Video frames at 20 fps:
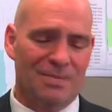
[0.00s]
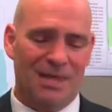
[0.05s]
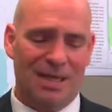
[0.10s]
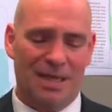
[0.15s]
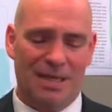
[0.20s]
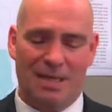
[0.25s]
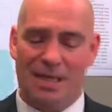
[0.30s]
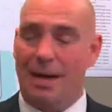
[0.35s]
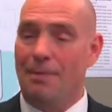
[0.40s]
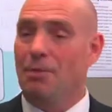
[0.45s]

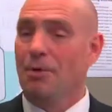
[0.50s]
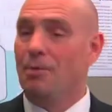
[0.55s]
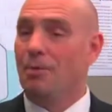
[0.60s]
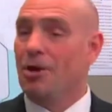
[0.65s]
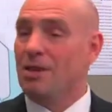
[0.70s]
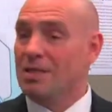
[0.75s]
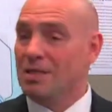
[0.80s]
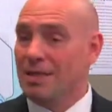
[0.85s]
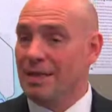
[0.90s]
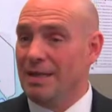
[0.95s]
a couple
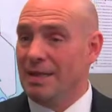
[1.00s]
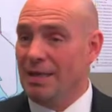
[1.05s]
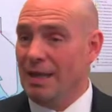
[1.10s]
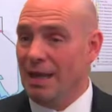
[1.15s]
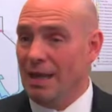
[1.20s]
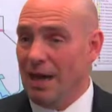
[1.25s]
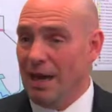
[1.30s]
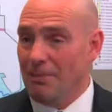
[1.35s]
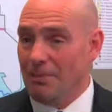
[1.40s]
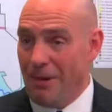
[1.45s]
books
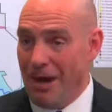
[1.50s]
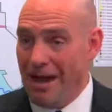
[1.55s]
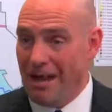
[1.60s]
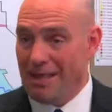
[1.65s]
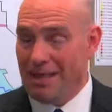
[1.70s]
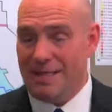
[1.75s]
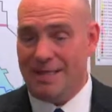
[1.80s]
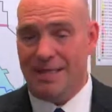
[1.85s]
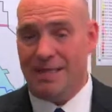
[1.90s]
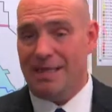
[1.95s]
on
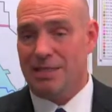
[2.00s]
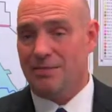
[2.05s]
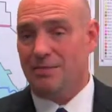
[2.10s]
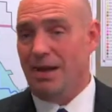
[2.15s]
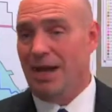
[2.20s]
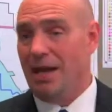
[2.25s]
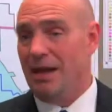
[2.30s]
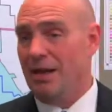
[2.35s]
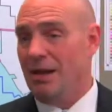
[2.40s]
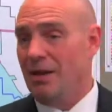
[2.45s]
politics
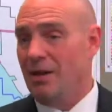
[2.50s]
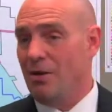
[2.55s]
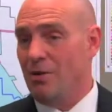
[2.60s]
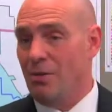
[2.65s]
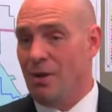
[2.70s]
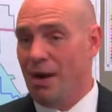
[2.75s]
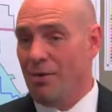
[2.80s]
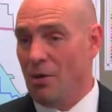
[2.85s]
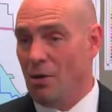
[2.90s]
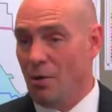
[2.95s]
by
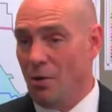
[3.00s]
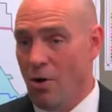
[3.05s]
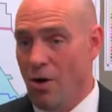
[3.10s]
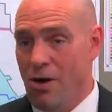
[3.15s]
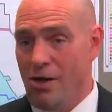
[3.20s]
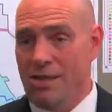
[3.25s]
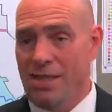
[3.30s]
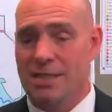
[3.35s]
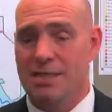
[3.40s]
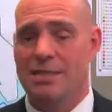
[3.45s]
Robert
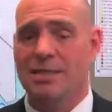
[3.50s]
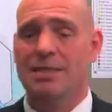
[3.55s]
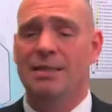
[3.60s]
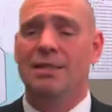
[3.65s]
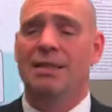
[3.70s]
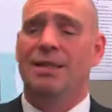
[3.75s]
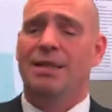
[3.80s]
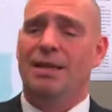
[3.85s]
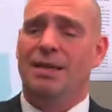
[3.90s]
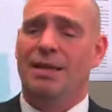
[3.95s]
Wallace,
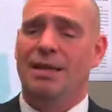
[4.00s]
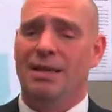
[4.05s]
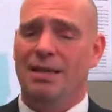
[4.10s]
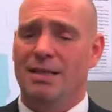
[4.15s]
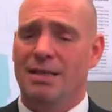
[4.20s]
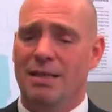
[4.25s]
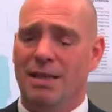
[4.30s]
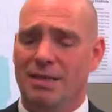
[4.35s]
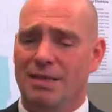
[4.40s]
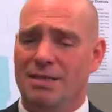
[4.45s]

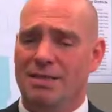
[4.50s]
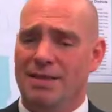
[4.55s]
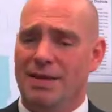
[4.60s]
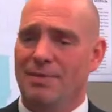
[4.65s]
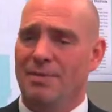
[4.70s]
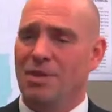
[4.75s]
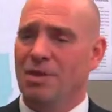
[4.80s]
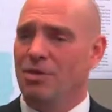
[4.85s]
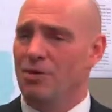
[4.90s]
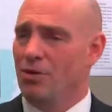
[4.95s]
and
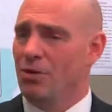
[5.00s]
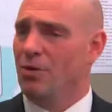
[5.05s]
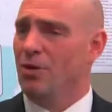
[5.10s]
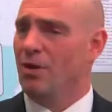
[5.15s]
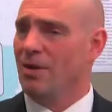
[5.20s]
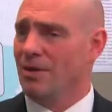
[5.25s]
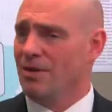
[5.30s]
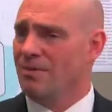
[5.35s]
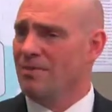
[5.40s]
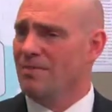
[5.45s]
some of the
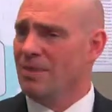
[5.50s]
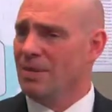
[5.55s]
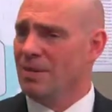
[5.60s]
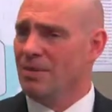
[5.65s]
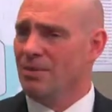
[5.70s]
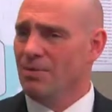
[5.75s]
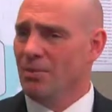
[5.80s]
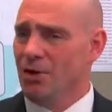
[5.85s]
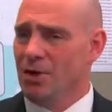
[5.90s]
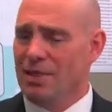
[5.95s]
newer
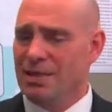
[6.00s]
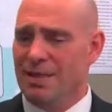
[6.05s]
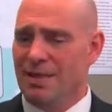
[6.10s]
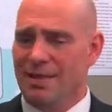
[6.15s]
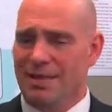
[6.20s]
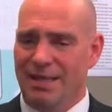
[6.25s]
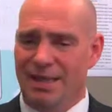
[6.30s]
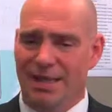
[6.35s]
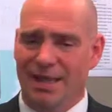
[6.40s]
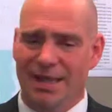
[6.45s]
books,
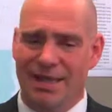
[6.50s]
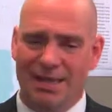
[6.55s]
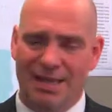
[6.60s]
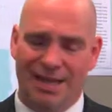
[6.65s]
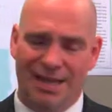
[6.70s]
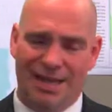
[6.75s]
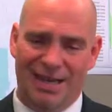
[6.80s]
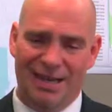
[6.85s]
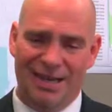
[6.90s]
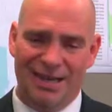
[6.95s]
and
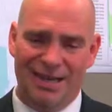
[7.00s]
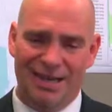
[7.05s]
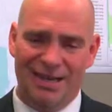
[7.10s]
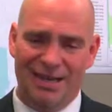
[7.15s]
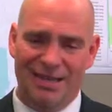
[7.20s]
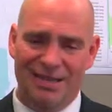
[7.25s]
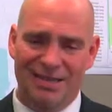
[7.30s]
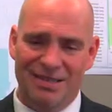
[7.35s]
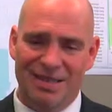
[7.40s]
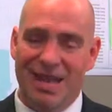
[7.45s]

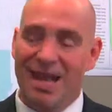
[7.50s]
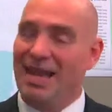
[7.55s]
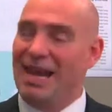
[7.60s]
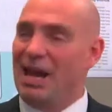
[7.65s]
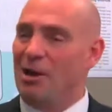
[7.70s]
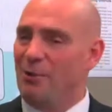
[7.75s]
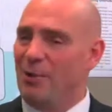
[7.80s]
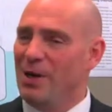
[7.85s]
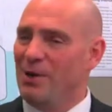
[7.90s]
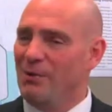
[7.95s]
I
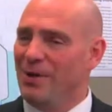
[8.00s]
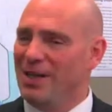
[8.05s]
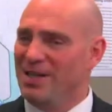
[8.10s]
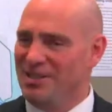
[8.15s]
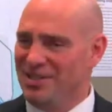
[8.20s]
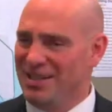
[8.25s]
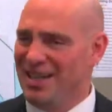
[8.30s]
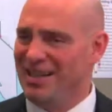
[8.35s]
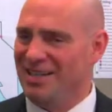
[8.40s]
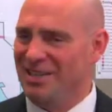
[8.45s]

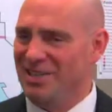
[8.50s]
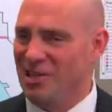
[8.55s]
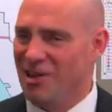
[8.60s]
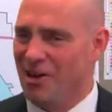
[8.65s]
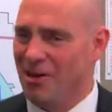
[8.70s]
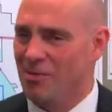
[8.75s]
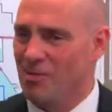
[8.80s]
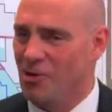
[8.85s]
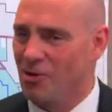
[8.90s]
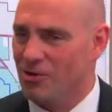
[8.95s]
reread Zen and the
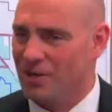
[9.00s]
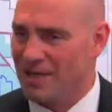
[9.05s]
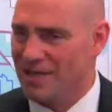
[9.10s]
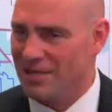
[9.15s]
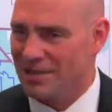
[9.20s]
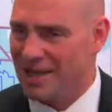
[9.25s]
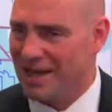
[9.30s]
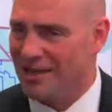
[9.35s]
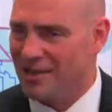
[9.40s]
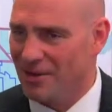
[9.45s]
Art of
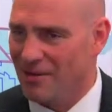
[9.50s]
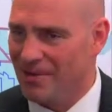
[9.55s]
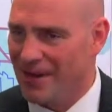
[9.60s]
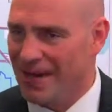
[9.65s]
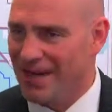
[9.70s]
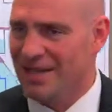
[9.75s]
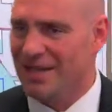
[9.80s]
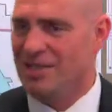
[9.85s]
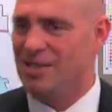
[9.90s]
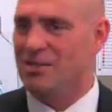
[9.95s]
Motorcycle
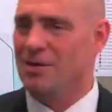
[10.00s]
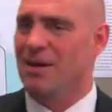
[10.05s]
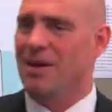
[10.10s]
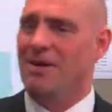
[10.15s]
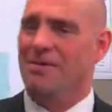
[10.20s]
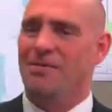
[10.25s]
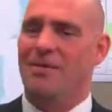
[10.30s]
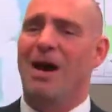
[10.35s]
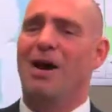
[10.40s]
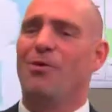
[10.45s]
Maintenance
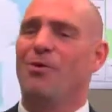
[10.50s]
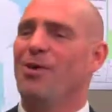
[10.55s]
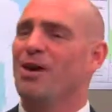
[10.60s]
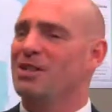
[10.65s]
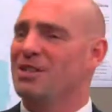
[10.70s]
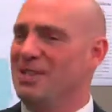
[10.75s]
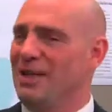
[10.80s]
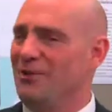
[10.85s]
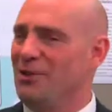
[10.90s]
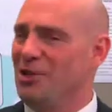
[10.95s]
about
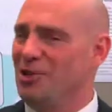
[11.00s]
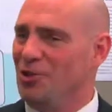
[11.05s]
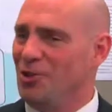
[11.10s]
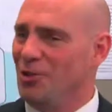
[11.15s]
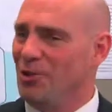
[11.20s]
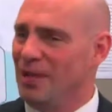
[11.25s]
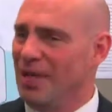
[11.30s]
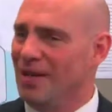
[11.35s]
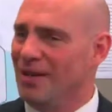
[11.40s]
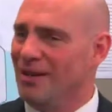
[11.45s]
once every
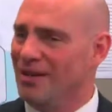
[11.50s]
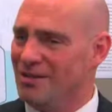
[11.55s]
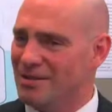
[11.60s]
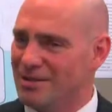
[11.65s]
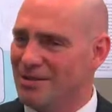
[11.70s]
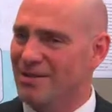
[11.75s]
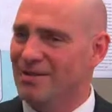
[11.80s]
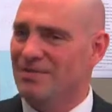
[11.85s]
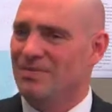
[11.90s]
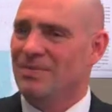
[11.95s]
2
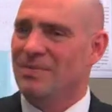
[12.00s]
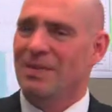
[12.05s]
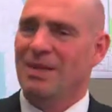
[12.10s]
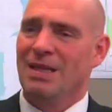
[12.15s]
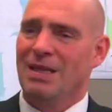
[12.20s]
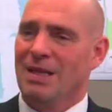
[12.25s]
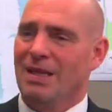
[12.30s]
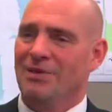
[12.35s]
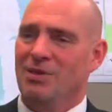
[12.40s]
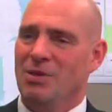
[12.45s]
years,
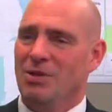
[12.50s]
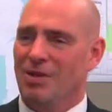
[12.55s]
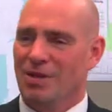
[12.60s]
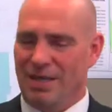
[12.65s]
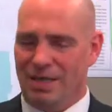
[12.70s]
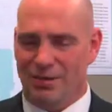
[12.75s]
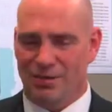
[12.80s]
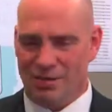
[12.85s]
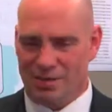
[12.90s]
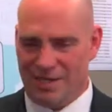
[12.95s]
even though
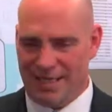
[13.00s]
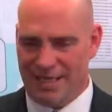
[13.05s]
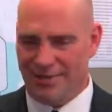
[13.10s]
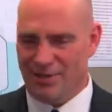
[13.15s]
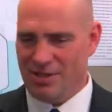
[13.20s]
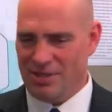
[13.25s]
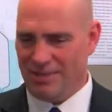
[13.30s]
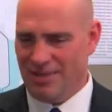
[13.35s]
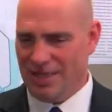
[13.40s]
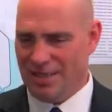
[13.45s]
it was
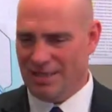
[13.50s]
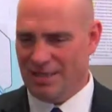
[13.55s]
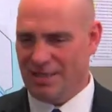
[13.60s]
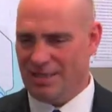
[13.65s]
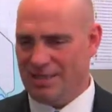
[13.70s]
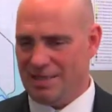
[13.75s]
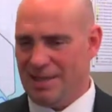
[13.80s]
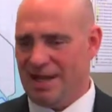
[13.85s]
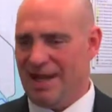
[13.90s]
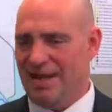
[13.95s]
given to me as an
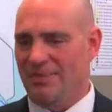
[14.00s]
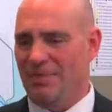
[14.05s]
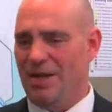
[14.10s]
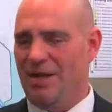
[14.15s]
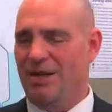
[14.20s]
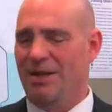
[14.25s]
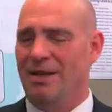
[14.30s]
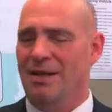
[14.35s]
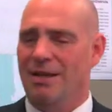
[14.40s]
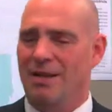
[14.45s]

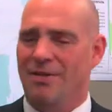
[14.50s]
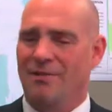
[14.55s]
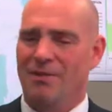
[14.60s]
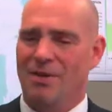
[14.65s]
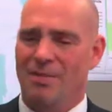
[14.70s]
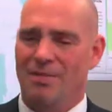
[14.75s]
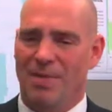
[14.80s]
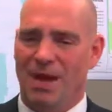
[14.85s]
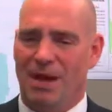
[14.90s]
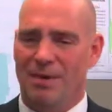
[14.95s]
assignment
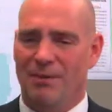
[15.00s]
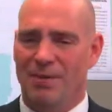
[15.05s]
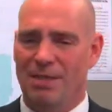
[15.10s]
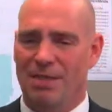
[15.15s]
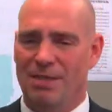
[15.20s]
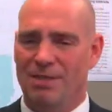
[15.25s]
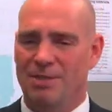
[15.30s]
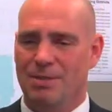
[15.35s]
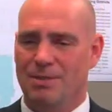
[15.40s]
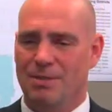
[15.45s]
from my
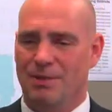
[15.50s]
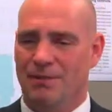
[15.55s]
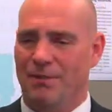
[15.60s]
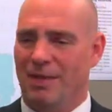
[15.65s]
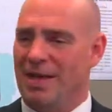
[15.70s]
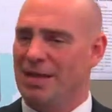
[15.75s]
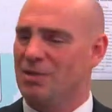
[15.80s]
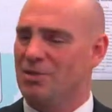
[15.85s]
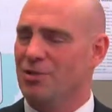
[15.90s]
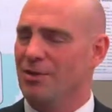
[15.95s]
religion
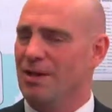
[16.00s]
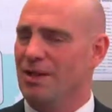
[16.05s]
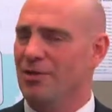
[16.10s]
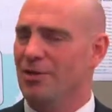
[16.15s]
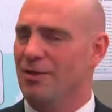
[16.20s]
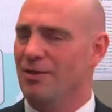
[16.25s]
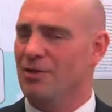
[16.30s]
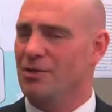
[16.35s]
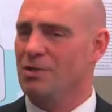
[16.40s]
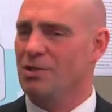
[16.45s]
professor at
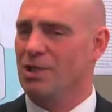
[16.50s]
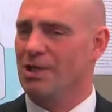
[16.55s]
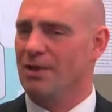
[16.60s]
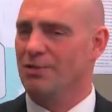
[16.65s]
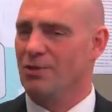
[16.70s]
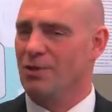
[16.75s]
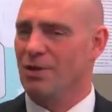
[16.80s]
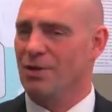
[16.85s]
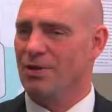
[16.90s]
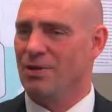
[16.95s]
University of
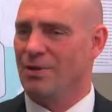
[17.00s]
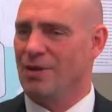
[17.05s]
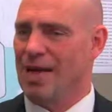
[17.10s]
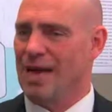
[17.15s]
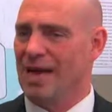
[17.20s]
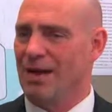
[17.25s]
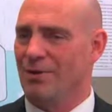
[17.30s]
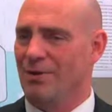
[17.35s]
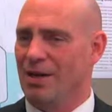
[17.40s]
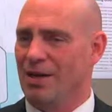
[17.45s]
Northern
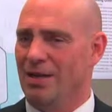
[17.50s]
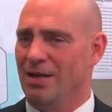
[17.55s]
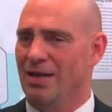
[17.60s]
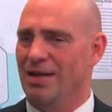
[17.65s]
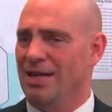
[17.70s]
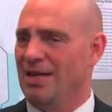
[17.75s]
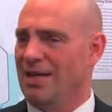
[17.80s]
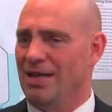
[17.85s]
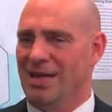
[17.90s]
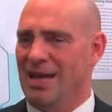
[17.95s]
Iowa,
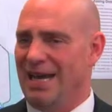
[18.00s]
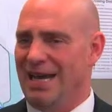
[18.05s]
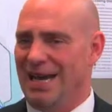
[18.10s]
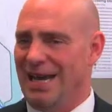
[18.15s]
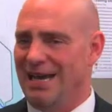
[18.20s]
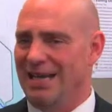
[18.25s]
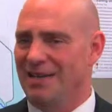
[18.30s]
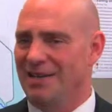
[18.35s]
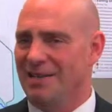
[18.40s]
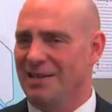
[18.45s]
and I
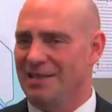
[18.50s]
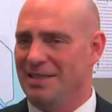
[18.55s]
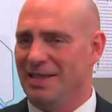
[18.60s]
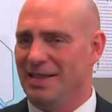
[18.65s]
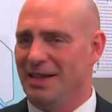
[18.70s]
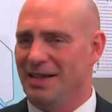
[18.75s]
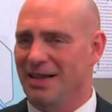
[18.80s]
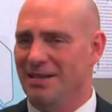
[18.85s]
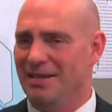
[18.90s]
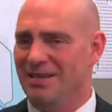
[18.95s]
hated it
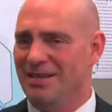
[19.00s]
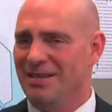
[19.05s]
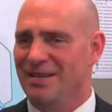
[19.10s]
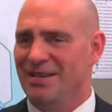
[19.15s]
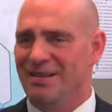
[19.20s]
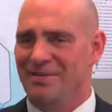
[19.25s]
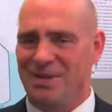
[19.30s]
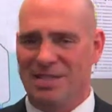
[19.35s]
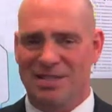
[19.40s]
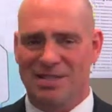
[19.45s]
then,
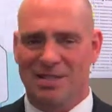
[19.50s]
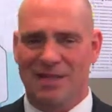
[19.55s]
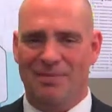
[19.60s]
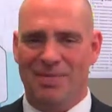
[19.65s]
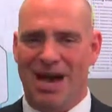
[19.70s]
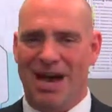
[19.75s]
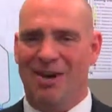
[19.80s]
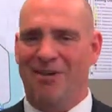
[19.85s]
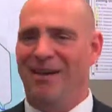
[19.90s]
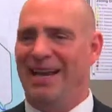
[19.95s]
but
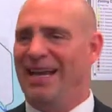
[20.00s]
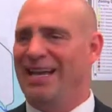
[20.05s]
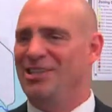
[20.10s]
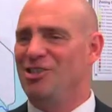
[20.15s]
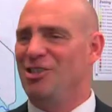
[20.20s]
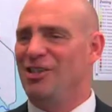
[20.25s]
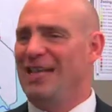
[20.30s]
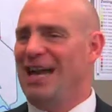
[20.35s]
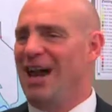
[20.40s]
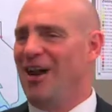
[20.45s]
somehow
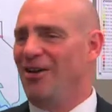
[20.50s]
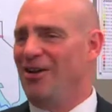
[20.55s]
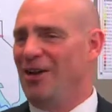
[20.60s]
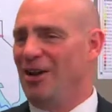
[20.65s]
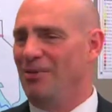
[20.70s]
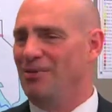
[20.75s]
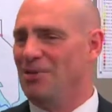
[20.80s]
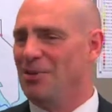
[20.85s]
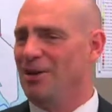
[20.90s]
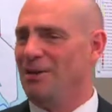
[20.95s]
aging out
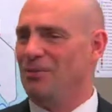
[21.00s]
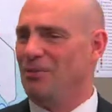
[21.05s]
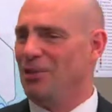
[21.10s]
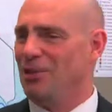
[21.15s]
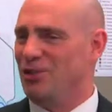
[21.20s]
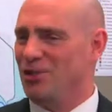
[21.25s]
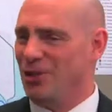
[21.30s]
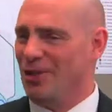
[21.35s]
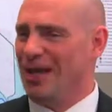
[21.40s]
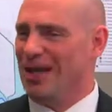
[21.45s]
helps you
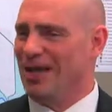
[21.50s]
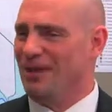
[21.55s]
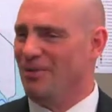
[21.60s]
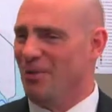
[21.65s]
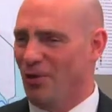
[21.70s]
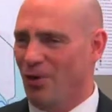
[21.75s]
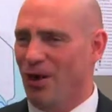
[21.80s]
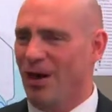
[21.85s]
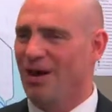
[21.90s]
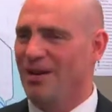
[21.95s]
appreciate it
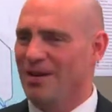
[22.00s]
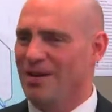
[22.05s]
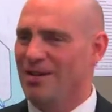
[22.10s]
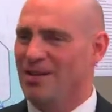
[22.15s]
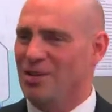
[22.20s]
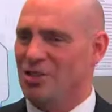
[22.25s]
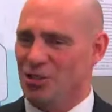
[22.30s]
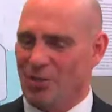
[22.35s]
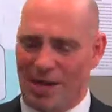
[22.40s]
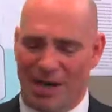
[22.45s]
more,
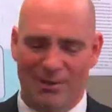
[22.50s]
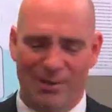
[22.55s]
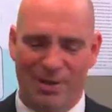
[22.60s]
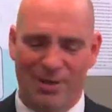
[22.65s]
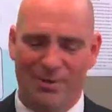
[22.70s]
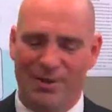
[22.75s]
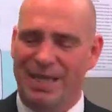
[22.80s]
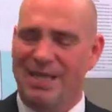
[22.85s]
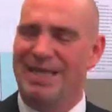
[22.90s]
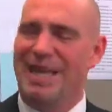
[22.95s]
so I
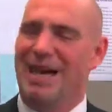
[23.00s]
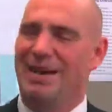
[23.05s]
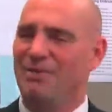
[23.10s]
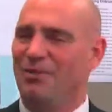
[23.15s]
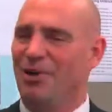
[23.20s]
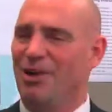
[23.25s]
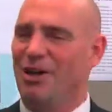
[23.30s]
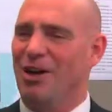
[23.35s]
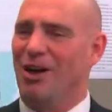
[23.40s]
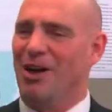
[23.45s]
reread that
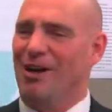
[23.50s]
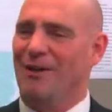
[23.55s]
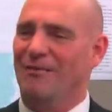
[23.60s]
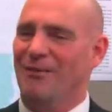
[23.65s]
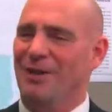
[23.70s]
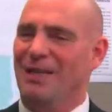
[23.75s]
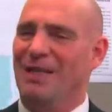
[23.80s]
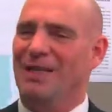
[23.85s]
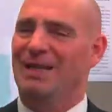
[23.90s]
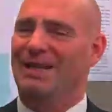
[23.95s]
book
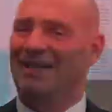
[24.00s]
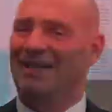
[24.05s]
often.